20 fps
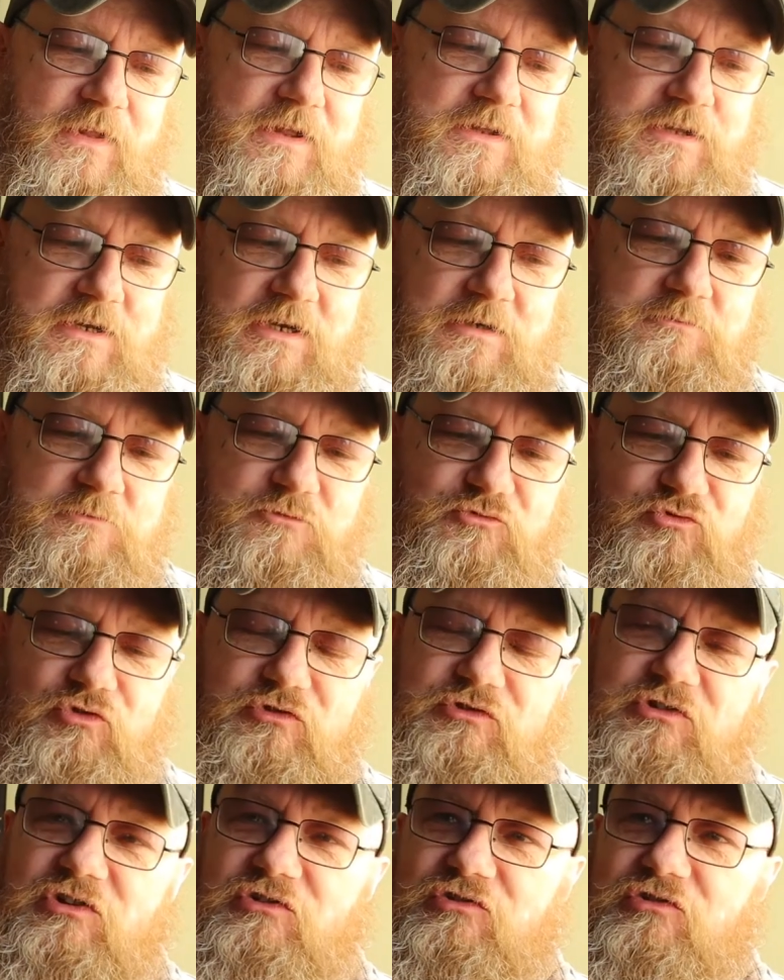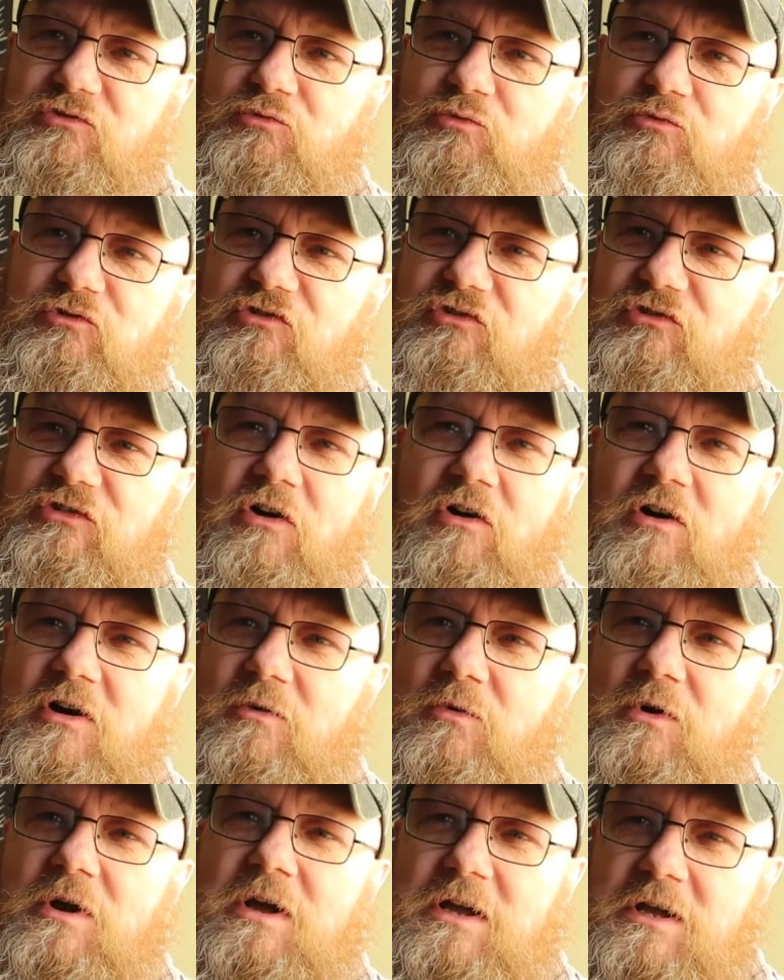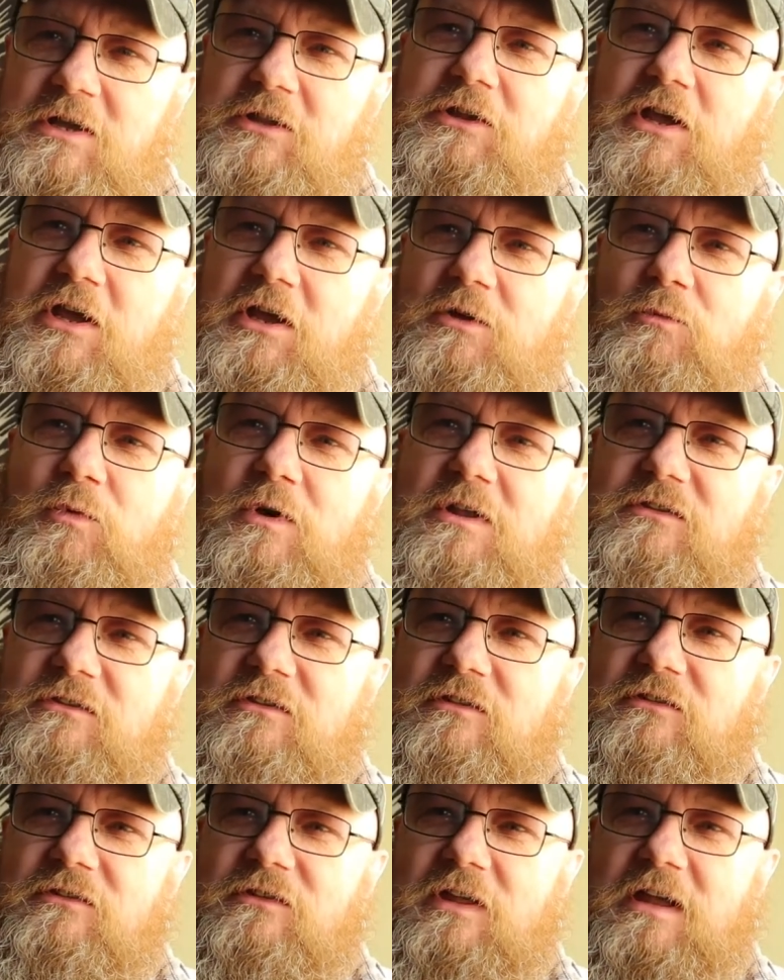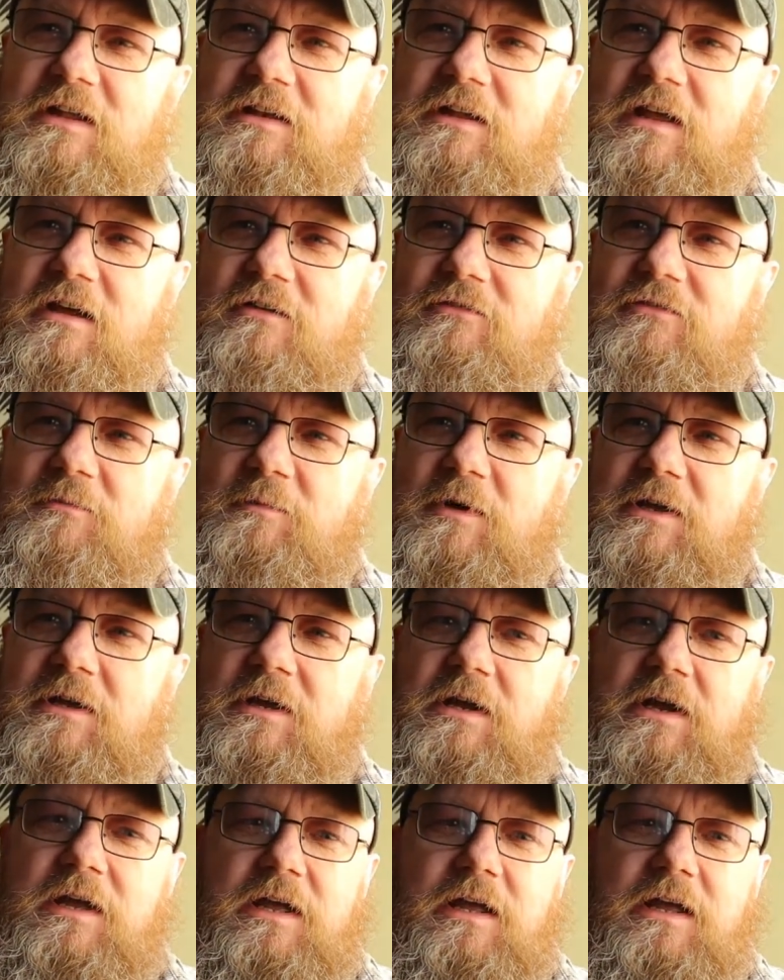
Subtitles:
you know, traditional style, they're the ones that stand out for me.